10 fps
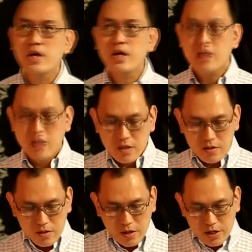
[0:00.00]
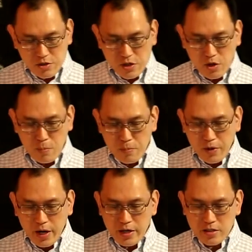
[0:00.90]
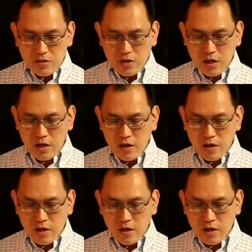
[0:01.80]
Okay, it actually comprised,